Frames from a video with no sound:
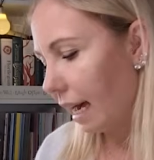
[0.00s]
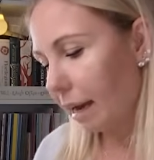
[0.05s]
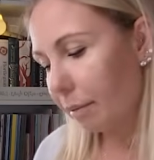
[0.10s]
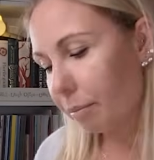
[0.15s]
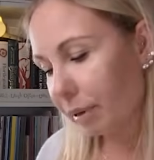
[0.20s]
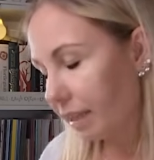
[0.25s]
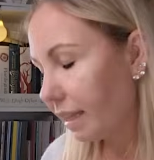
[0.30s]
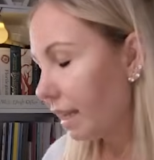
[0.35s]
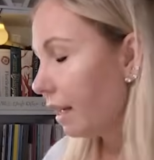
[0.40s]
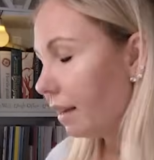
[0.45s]

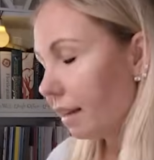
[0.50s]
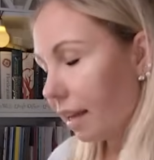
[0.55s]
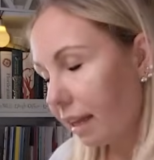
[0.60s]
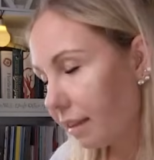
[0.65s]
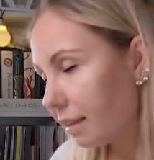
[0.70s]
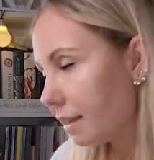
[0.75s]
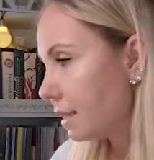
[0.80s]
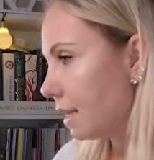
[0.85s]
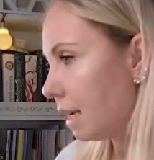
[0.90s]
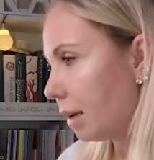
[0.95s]
but they're
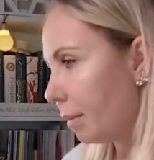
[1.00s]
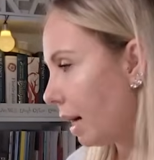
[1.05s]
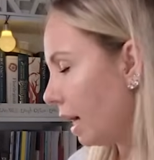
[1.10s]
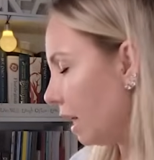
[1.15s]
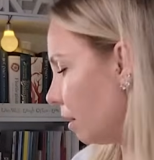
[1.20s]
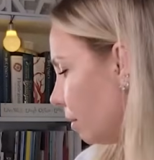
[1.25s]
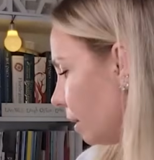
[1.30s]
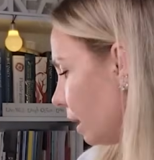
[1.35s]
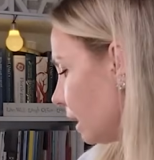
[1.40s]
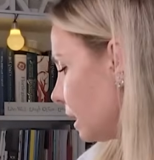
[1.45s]
not the same
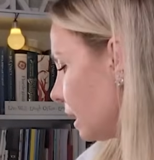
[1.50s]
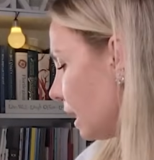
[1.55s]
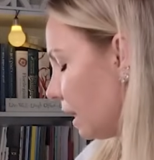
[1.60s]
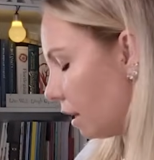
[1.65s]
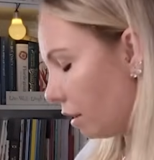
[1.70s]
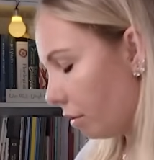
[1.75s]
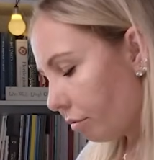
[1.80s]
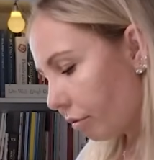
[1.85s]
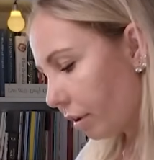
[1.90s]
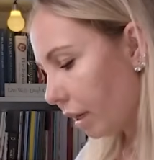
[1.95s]
animals, and
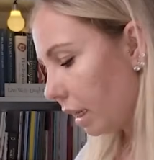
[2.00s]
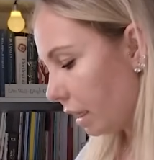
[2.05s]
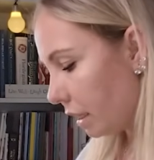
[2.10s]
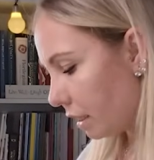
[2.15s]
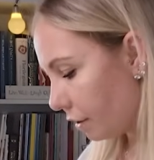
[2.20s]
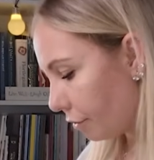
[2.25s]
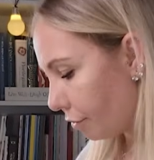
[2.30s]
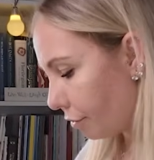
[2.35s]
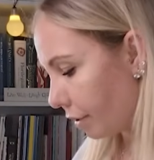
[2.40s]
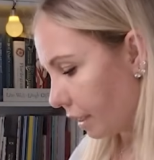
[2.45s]
they're really
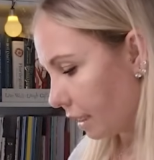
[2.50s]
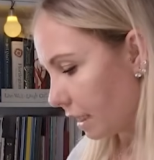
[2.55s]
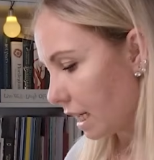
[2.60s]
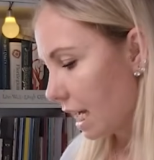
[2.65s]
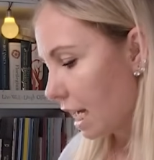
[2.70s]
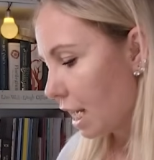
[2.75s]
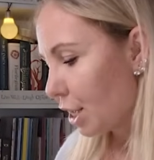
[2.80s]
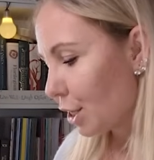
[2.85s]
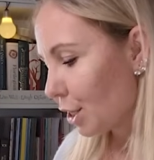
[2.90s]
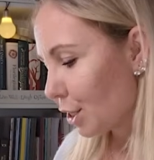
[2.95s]
different.
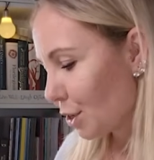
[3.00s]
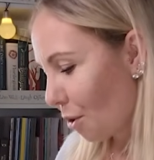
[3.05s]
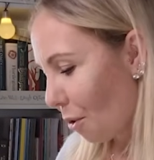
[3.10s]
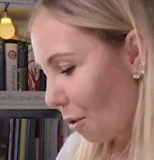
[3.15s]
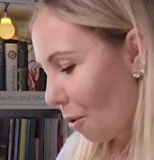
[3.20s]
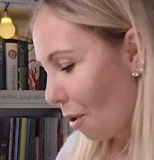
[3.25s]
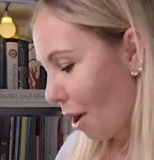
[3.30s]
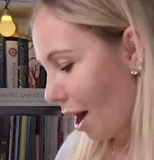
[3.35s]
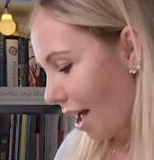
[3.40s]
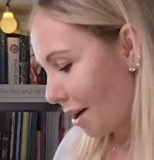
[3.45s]

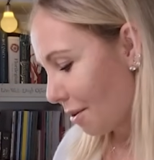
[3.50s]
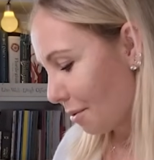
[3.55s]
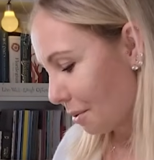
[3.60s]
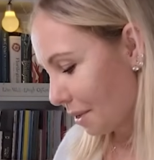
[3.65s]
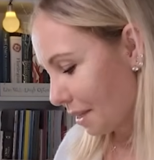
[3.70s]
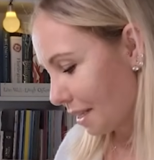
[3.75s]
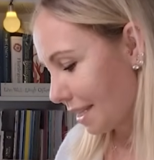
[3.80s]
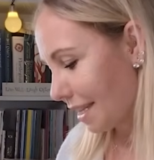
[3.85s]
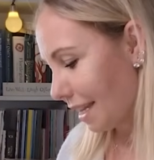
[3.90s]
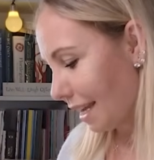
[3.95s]
So I
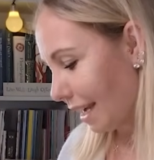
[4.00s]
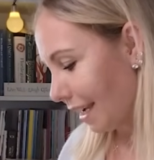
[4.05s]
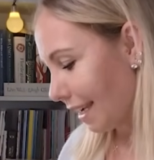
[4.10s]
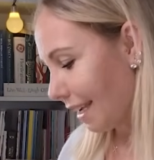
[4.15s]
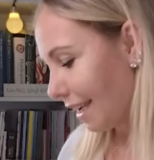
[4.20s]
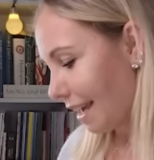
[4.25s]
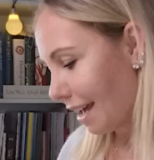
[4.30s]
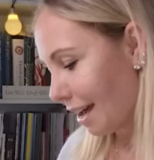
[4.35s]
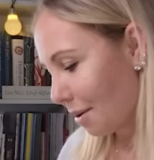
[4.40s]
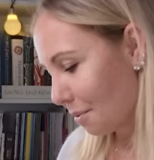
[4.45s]
was
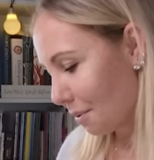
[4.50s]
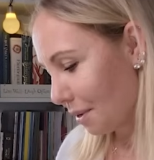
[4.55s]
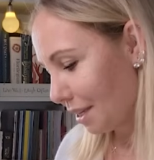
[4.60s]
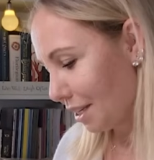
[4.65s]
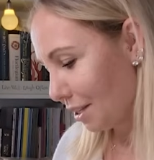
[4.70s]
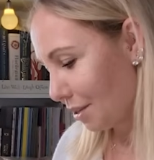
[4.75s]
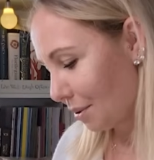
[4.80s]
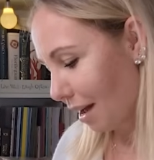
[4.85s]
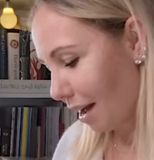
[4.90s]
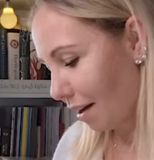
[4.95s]
like, yeah, we
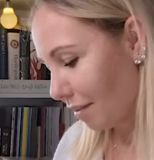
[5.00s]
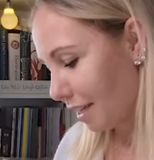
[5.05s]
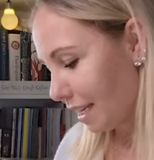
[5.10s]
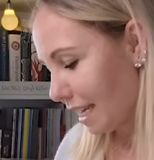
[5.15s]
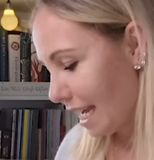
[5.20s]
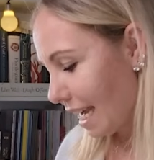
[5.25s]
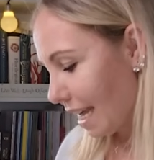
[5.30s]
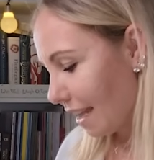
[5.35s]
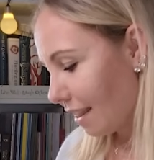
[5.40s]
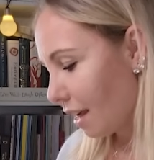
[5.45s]
need to have it.
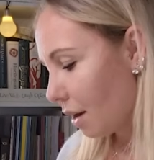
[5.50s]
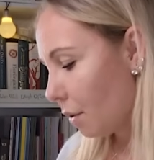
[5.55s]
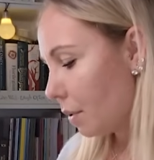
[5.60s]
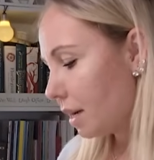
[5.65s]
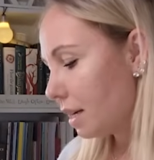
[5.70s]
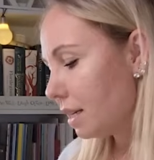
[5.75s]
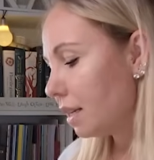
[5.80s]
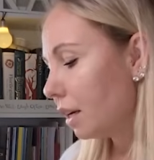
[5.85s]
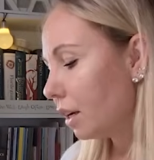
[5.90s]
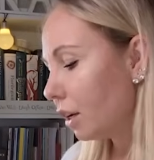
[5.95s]
They
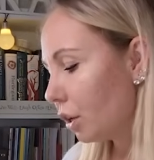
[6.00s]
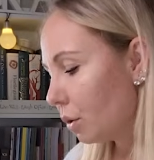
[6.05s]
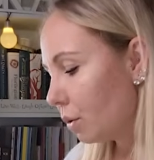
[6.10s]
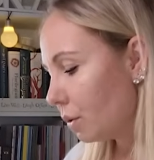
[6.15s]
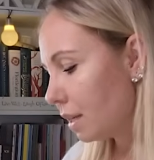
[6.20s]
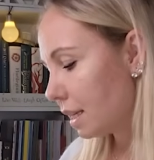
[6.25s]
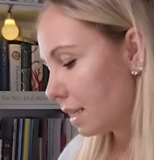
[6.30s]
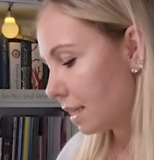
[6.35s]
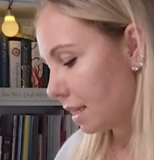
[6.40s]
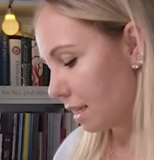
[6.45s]
were the
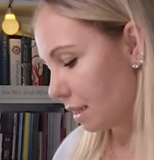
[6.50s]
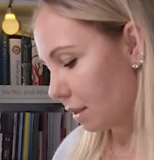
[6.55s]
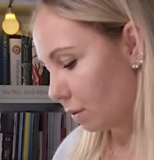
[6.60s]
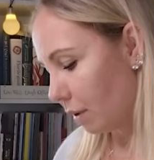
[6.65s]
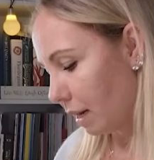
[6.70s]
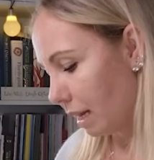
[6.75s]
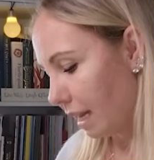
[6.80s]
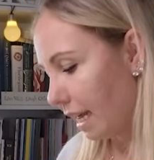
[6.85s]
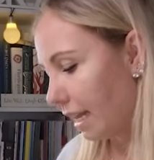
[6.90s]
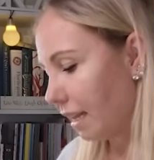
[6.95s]
cutest as
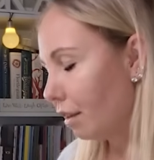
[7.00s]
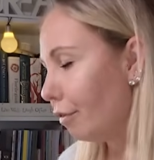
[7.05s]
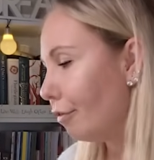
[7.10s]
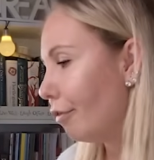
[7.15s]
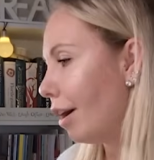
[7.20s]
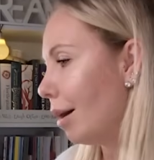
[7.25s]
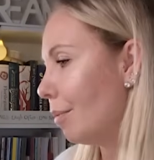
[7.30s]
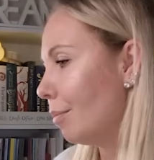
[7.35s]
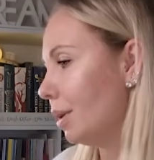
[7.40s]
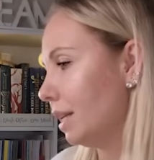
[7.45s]
well, and the
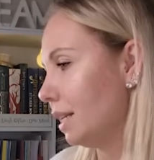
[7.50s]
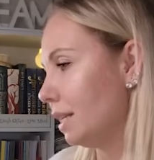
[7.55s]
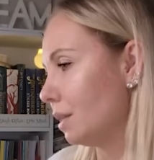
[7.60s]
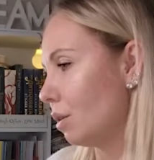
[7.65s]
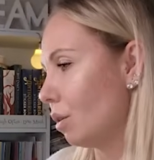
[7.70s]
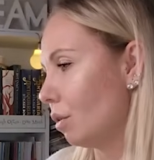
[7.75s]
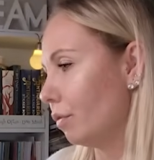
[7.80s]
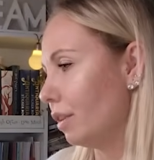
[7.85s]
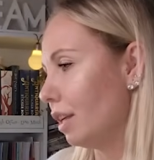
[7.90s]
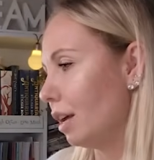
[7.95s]
families
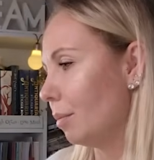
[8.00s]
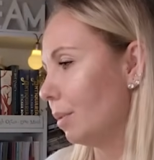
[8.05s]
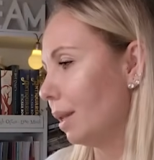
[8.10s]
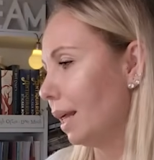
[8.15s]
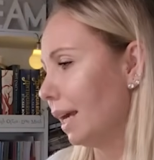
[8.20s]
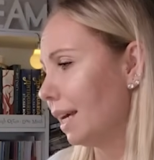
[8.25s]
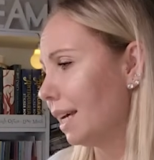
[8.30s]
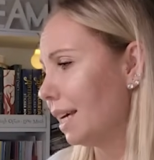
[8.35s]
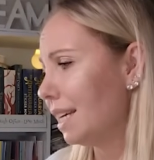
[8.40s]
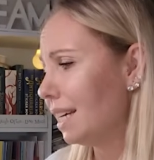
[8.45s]
of them,
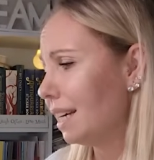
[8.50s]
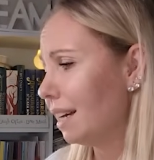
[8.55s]
like,